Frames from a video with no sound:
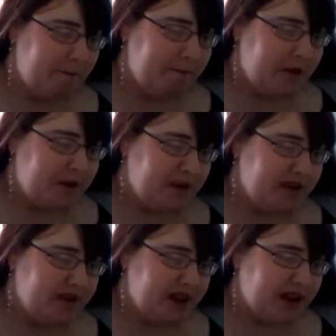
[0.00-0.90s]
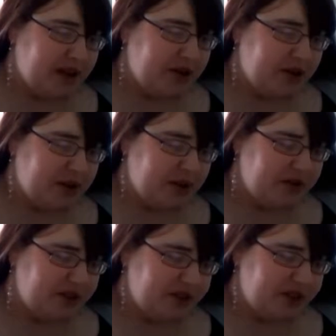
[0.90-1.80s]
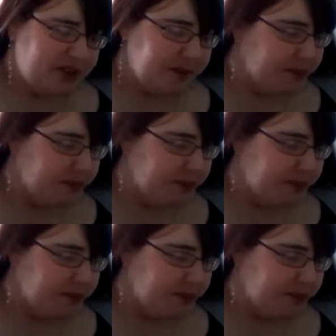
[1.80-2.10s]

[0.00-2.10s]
Brownies are £2.50